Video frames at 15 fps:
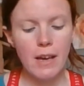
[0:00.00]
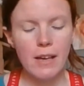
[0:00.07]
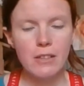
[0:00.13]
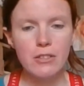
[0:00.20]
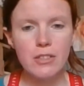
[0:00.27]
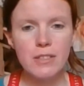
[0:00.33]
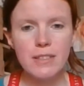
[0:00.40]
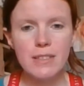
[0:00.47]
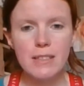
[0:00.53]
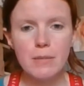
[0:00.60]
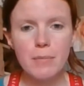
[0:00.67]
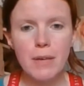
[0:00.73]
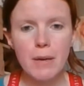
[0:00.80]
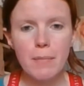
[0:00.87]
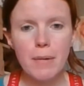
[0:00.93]
Just need to
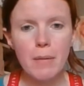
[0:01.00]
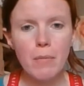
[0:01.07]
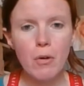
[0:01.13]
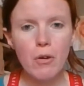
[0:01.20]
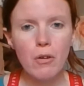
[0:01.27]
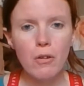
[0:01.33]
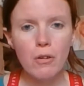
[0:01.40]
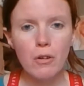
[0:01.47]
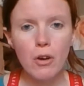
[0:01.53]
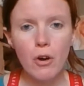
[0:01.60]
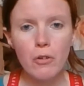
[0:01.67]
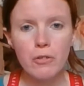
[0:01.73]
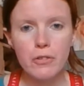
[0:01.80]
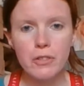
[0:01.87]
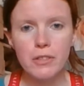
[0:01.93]
be a bit more
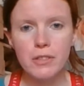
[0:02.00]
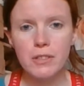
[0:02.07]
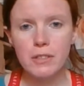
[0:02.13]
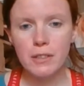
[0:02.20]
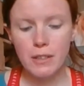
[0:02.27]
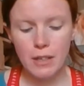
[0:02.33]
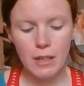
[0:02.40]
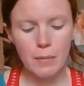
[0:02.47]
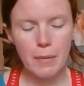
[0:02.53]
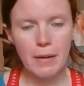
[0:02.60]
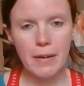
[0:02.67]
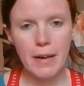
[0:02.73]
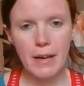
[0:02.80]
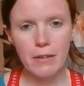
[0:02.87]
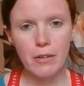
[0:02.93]
cautious about
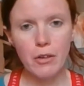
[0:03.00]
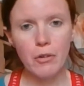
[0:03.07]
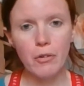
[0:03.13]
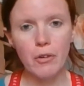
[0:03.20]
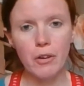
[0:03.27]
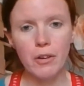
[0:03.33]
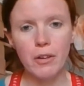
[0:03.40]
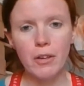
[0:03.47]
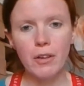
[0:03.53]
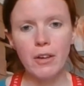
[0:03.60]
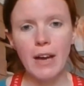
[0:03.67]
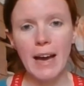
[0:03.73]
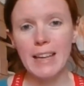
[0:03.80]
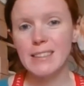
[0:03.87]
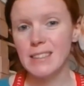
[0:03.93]
how you're
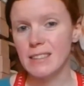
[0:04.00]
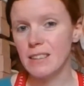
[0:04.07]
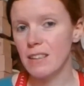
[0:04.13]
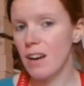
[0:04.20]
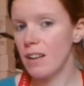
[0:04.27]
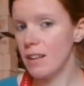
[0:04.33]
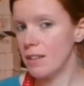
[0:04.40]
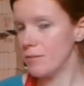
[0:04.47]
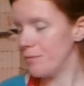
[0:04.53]
adding the colour.